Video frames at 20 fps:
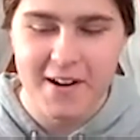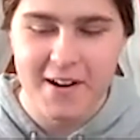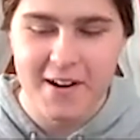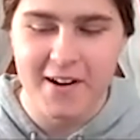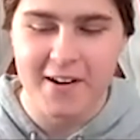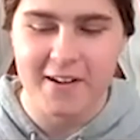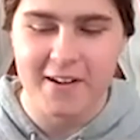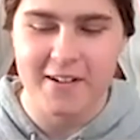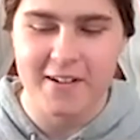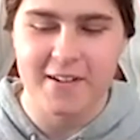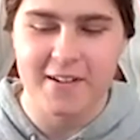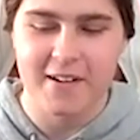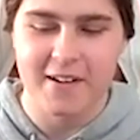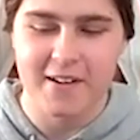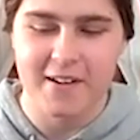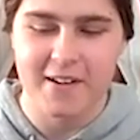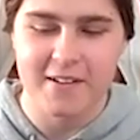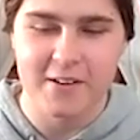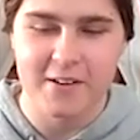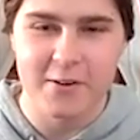our
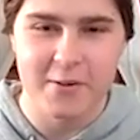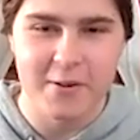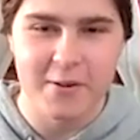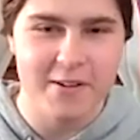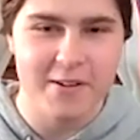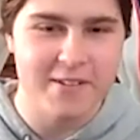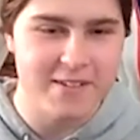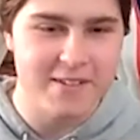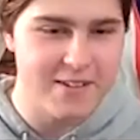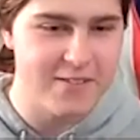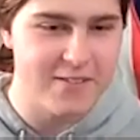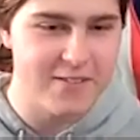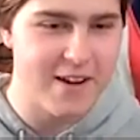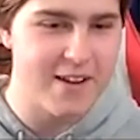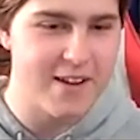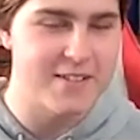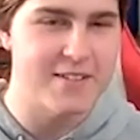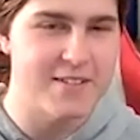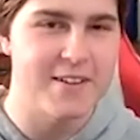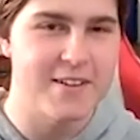careers
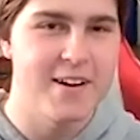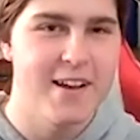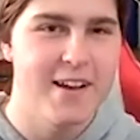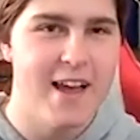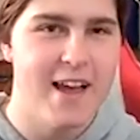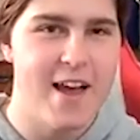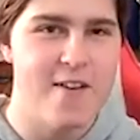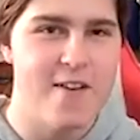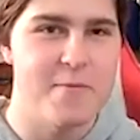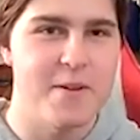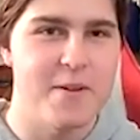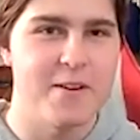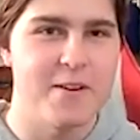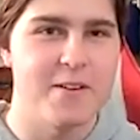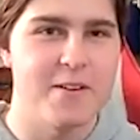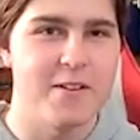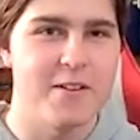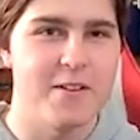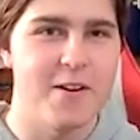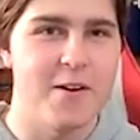advisor, have
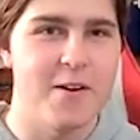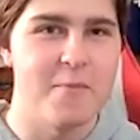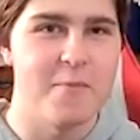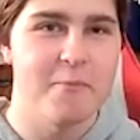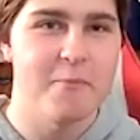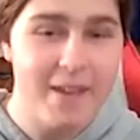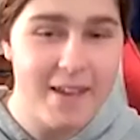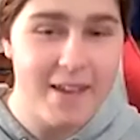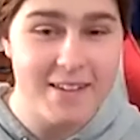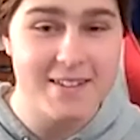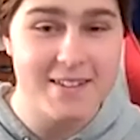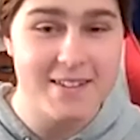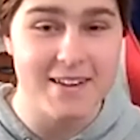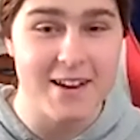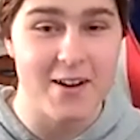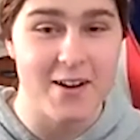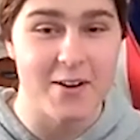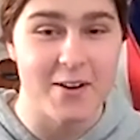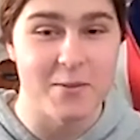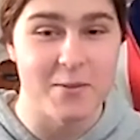been amazing
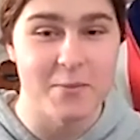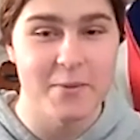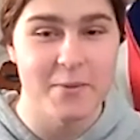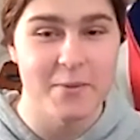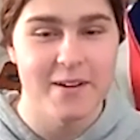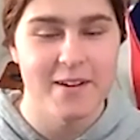help